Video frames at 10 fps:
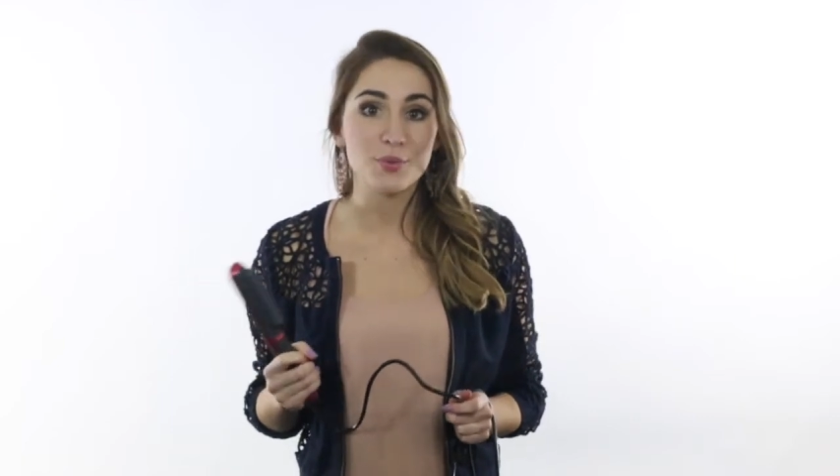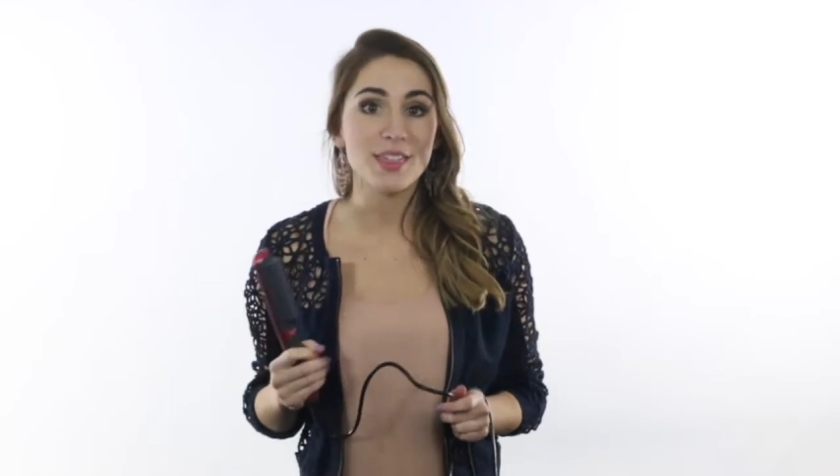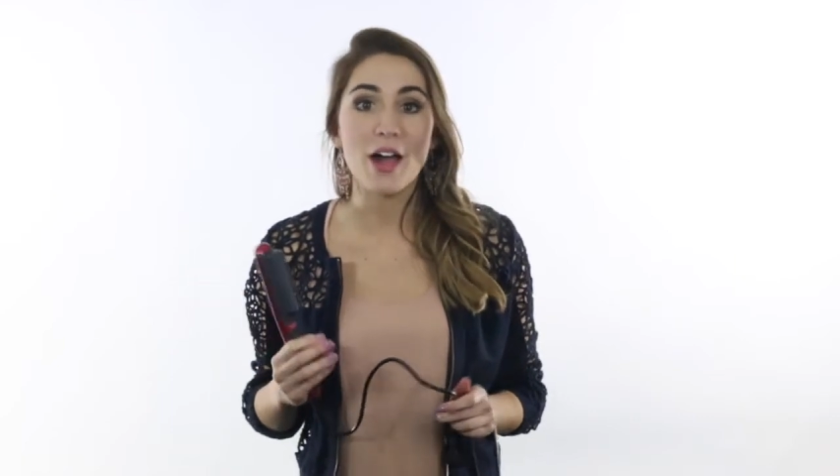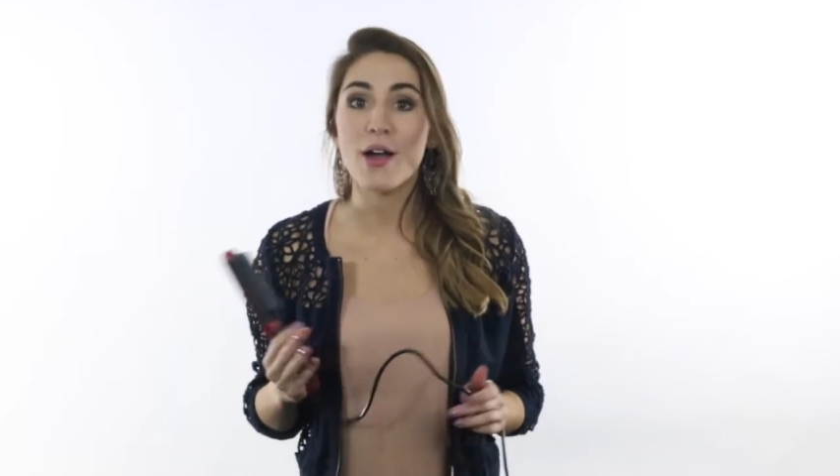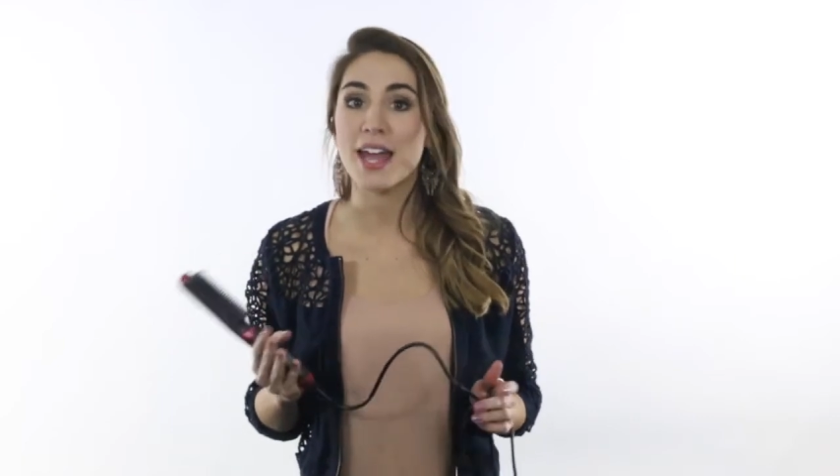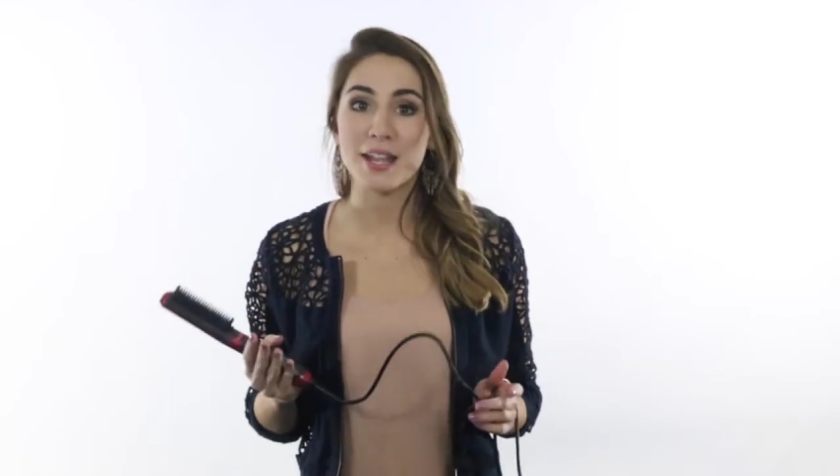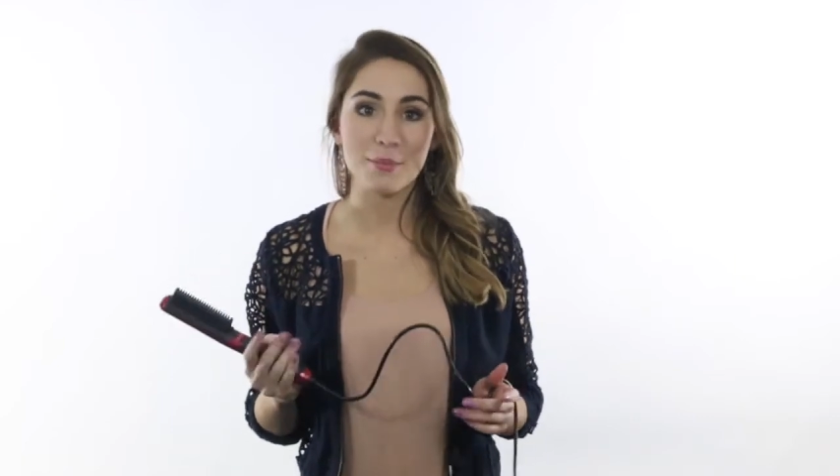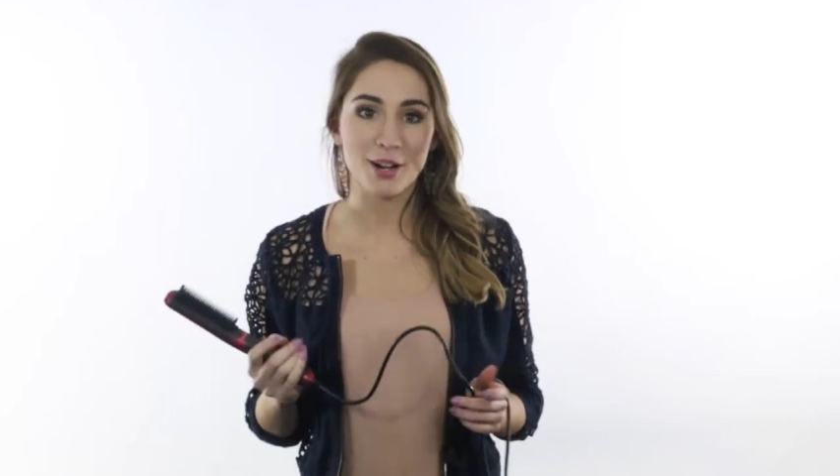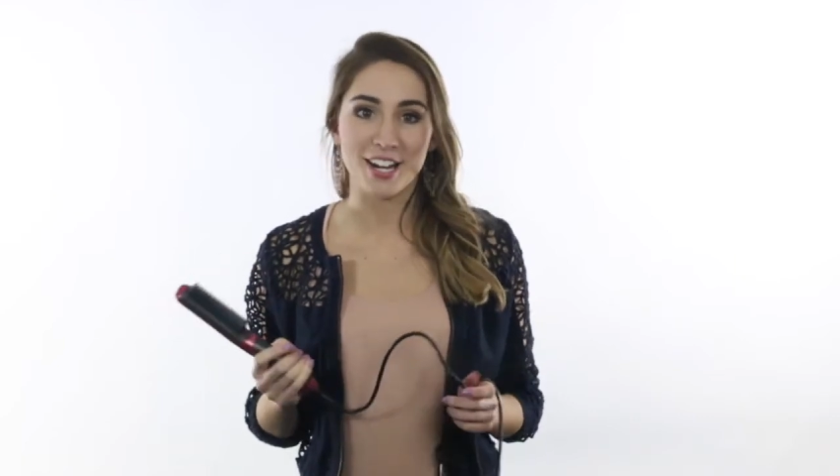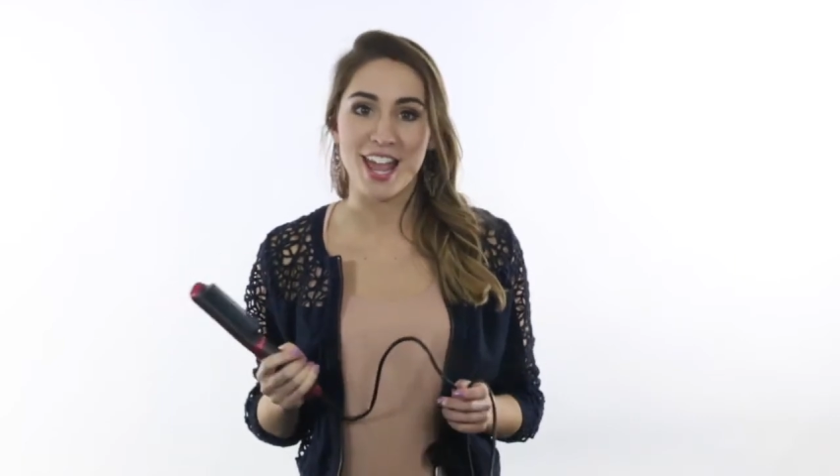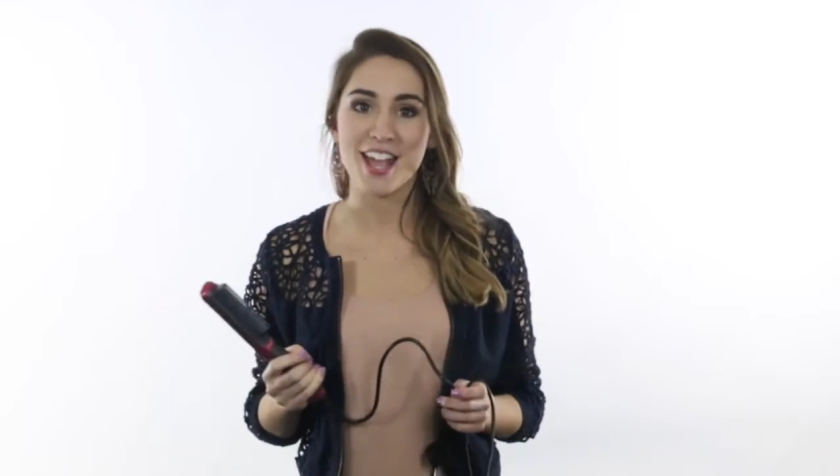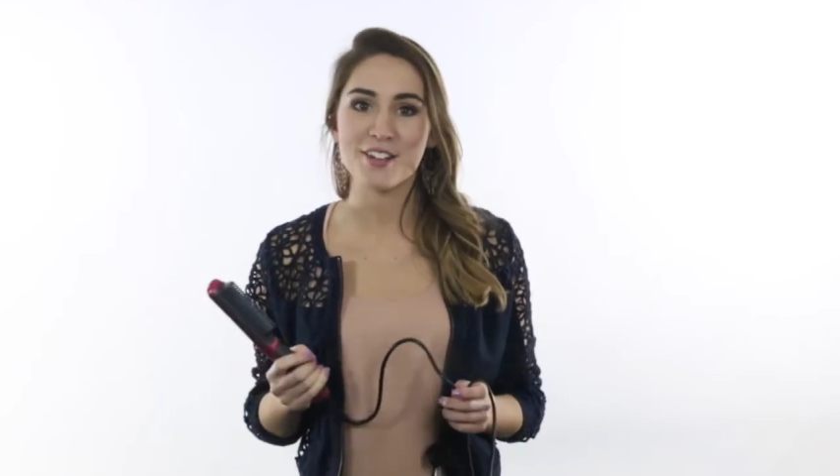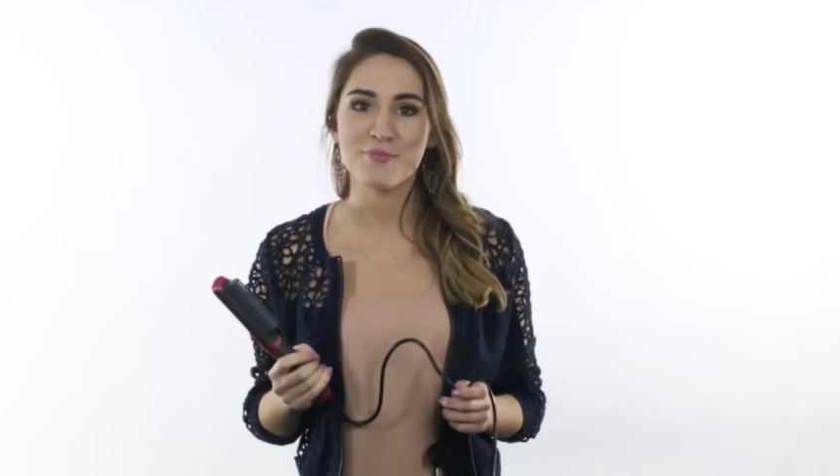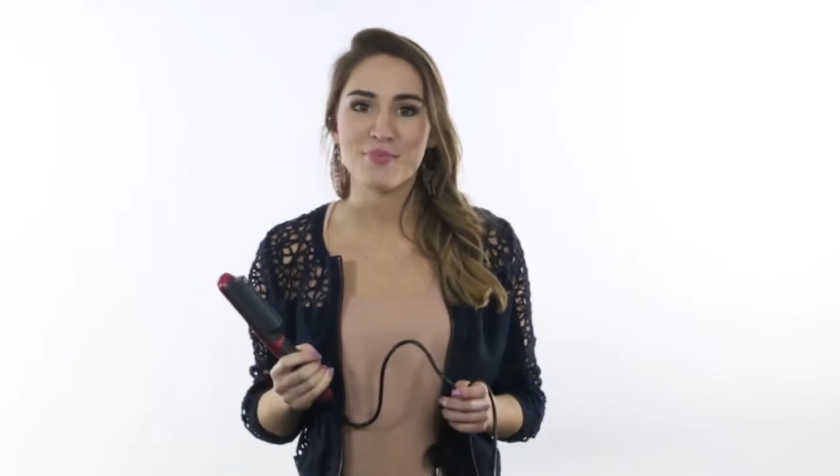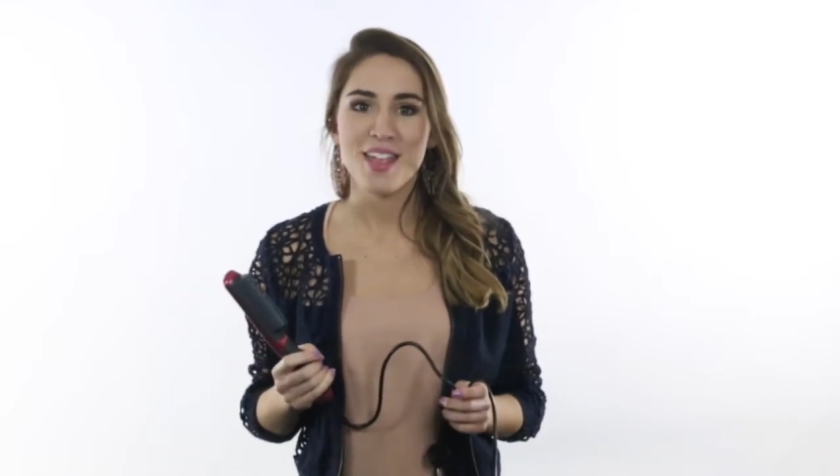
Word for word: without any burning.